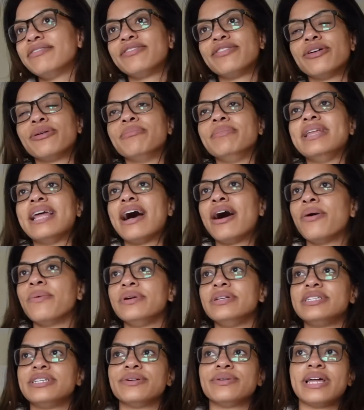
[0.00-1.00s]
from now
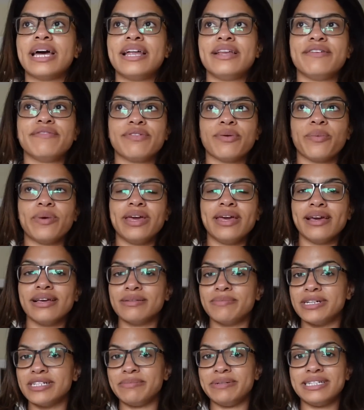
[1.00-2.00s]
until the end of the week is
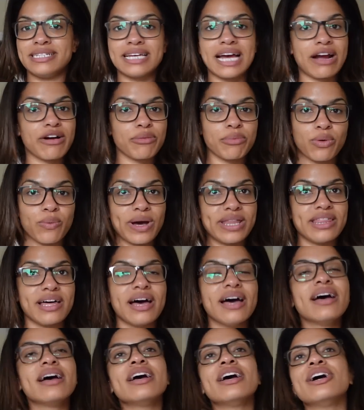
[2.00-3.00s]
meant to be terrible
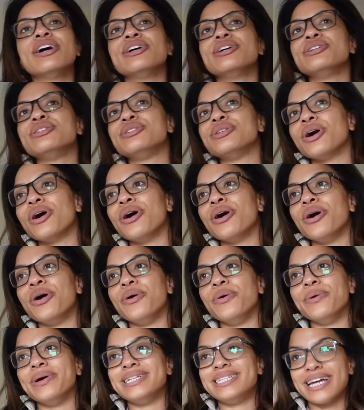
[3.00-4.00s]
weather,
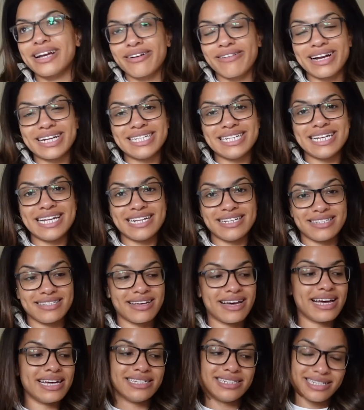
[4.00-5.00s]
so decorating
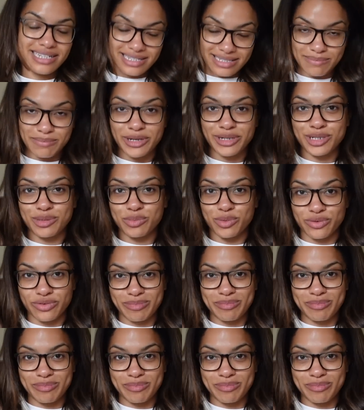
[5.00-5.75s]
inside is much more